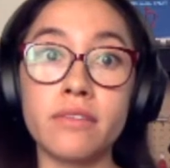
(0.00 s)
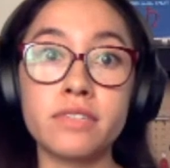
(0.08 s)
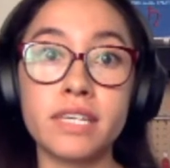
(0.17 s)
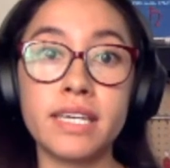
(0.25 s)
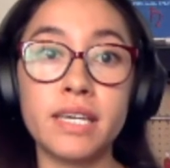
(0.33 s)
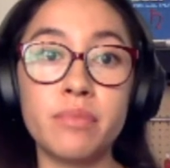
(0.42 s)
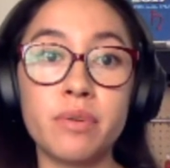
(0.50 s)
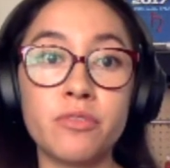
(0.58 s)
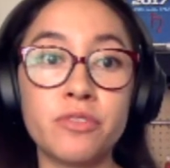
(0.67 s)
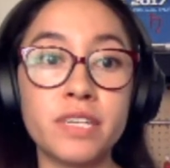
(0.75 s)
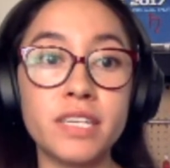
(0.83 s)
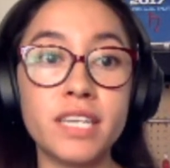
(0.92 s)
you have to keep
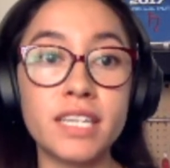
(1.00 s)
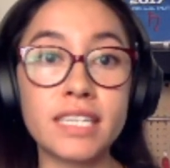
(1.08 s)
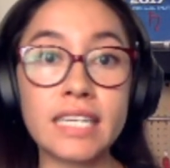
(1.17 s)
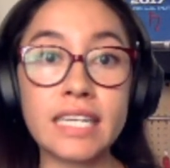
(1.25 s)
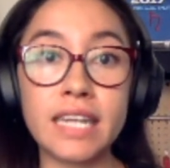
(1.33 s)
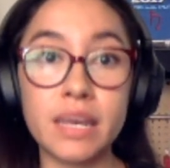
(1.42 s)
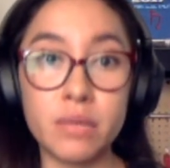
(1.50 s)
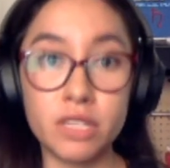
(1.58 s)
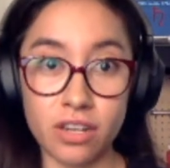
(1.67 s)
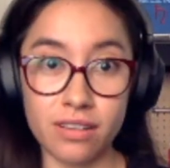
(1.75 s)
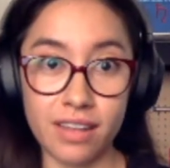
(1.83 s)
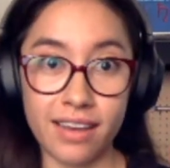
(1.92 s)
a really clean
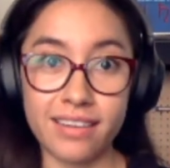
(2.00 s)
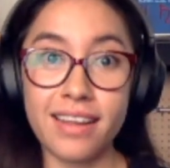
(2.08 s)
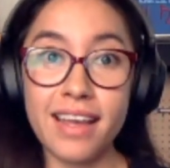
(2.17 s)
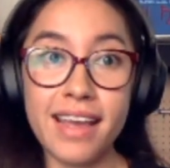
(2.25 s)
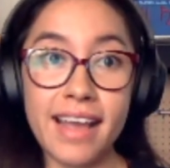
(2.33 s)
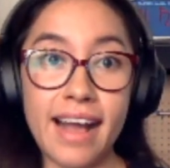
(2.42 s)
image online